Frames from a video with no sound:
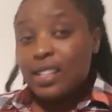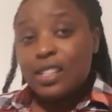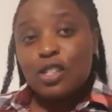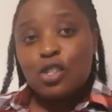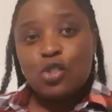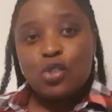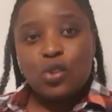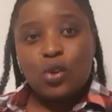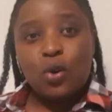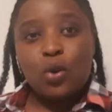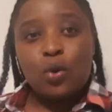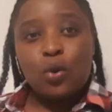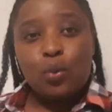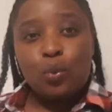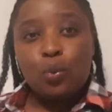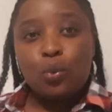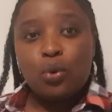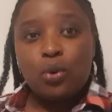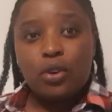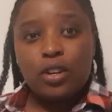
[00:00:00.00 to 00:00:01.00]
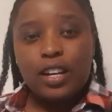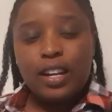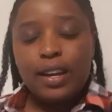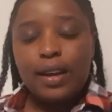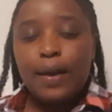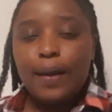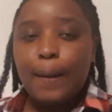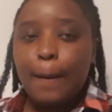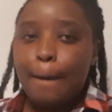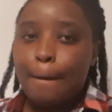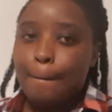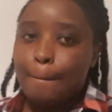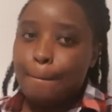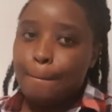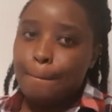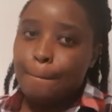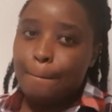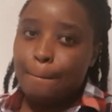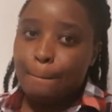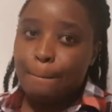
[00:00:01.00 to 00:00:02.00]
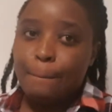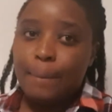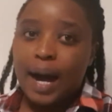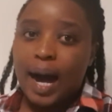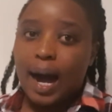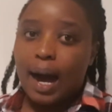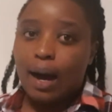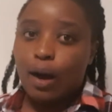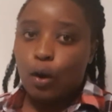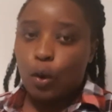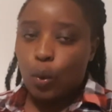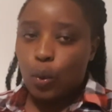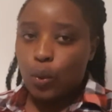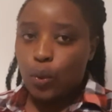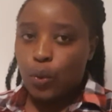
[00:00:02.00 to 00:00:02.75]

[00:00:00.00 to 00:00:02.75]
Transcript: So wood, bow.